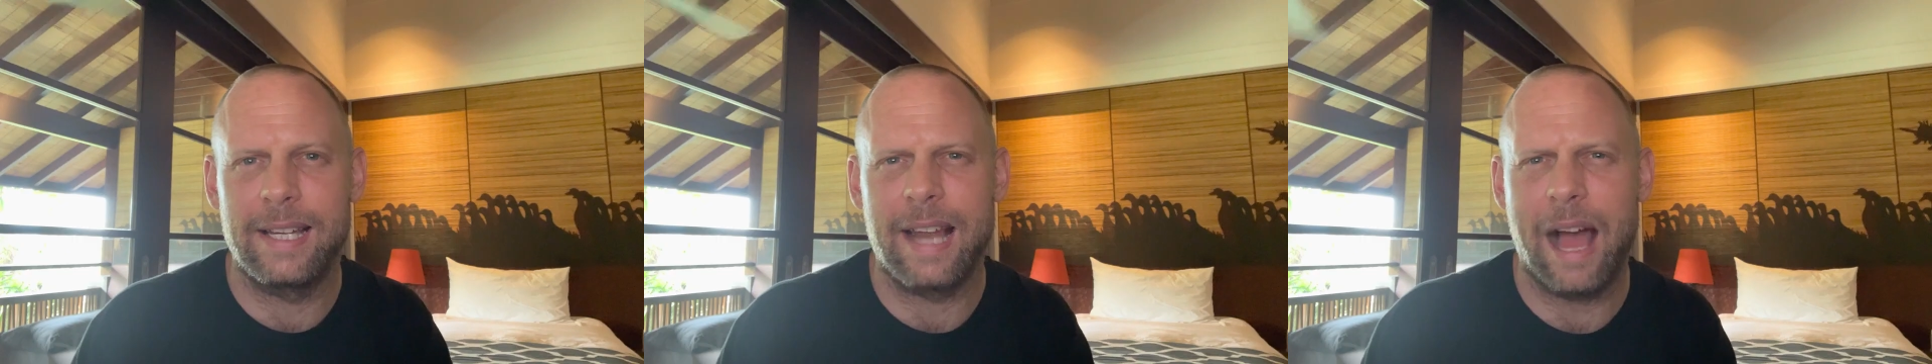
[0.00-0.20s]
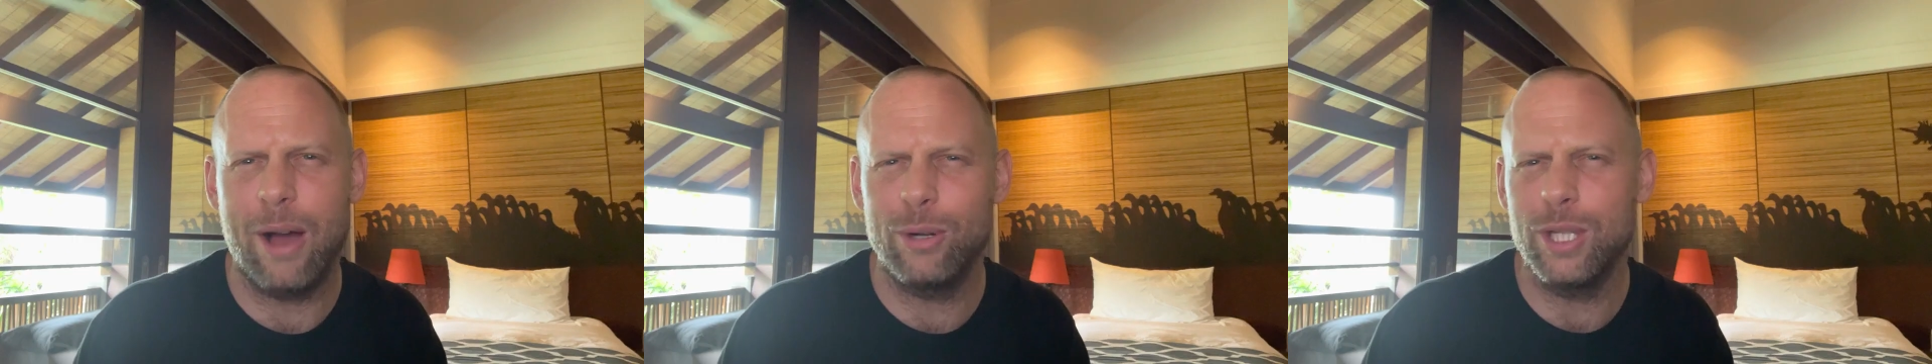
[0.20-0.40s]

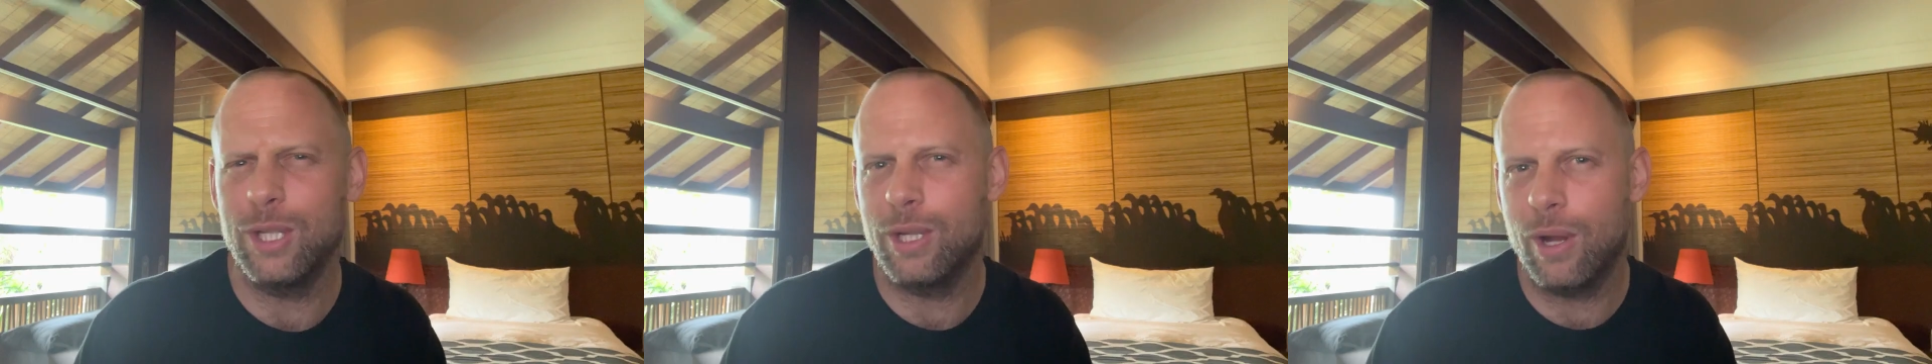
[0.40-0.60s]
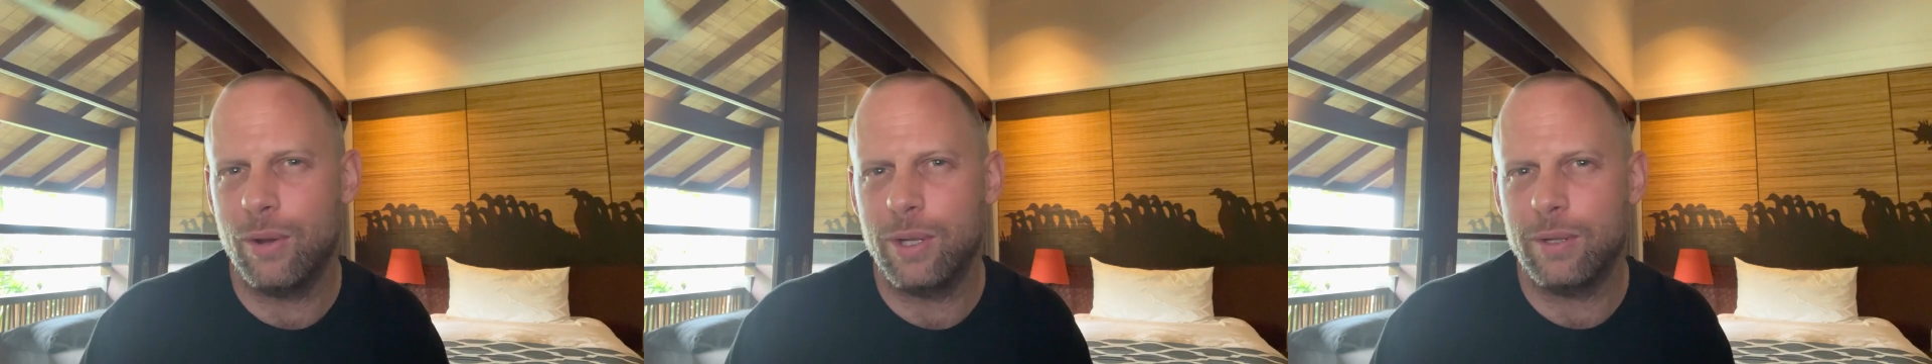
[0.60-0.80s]
And how do you
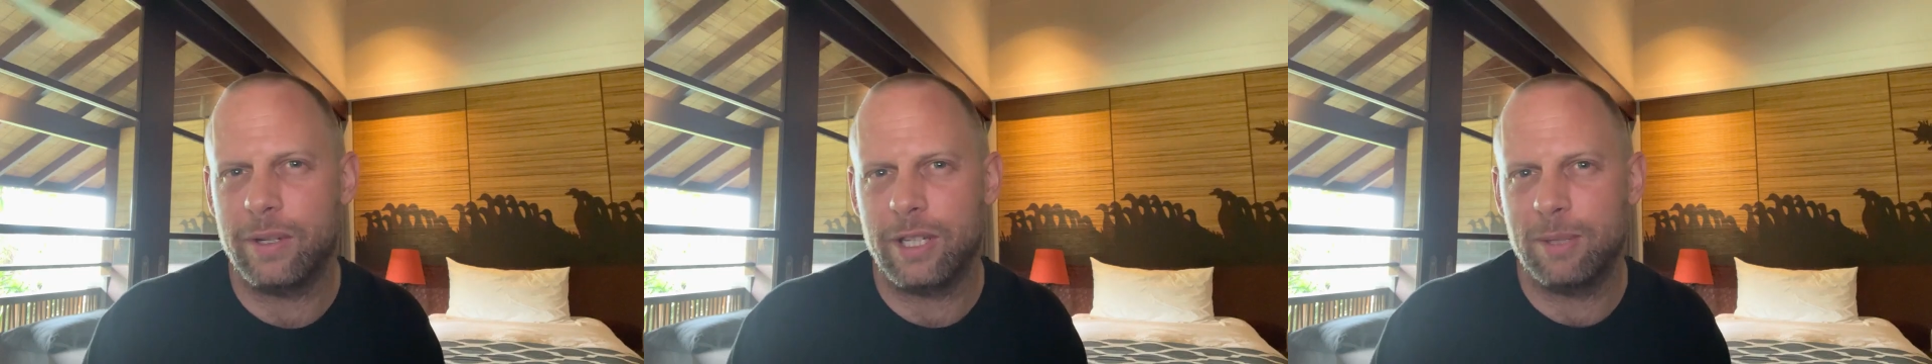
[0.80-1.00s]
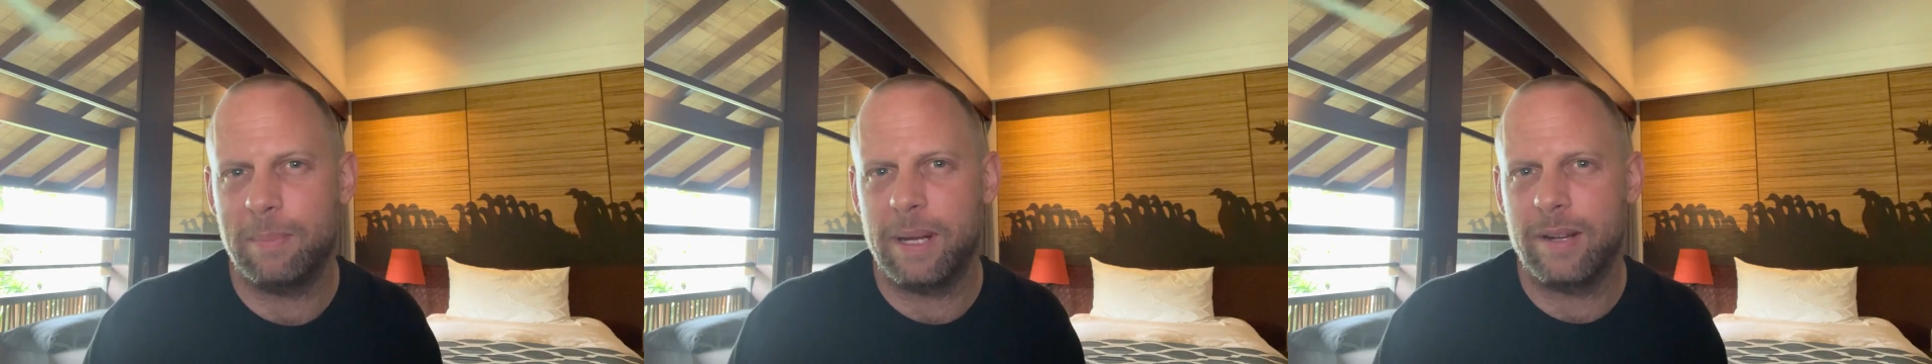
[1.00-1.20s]
know you're
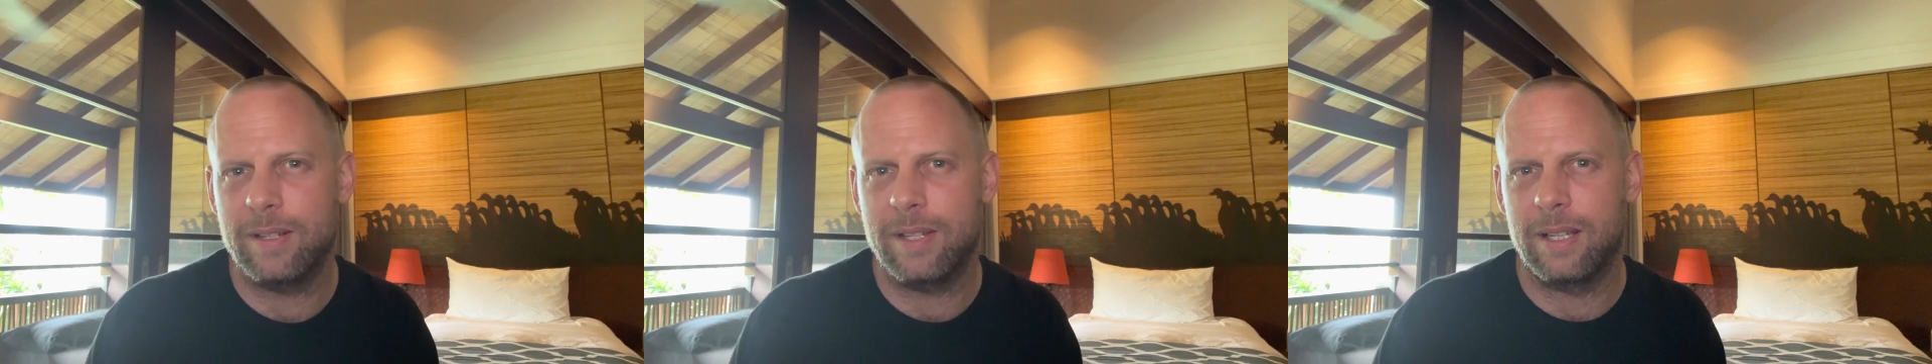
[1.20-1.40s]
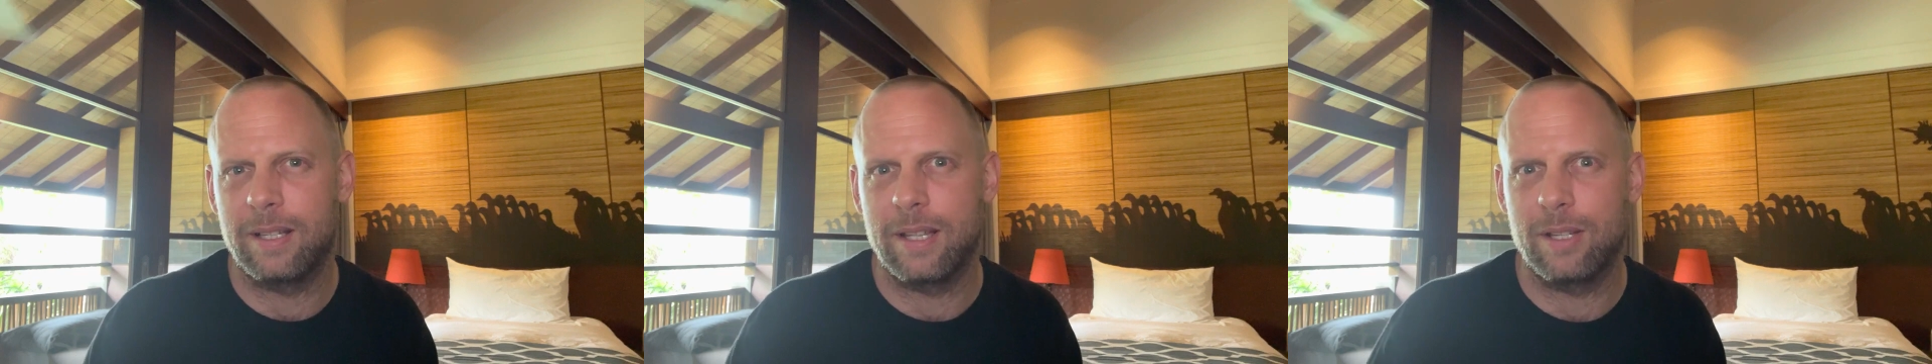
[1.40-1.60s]

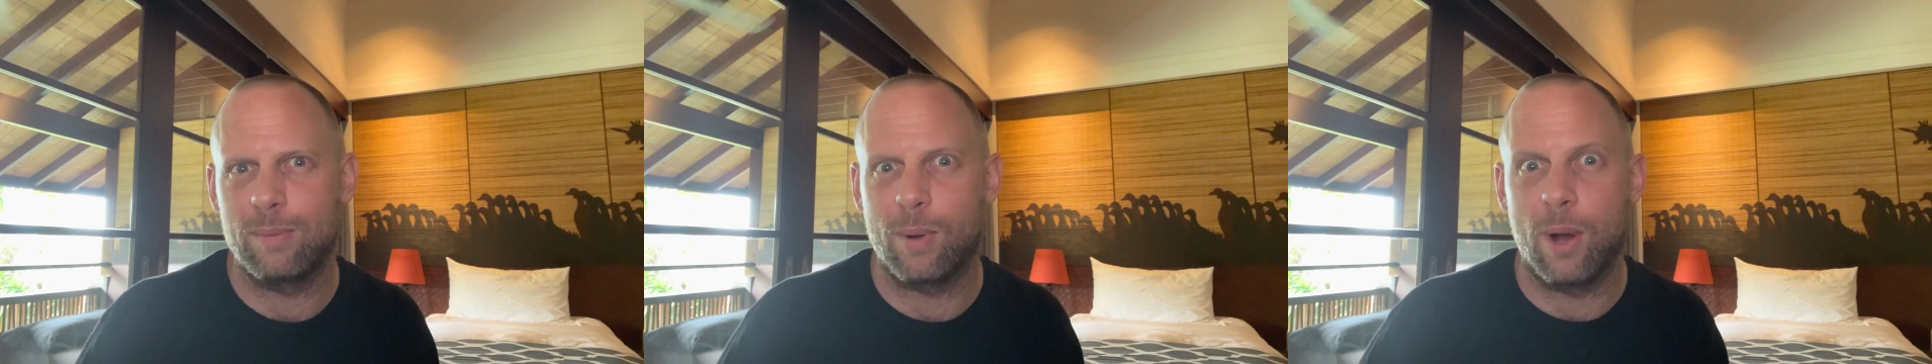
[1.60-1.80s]
experiencing this?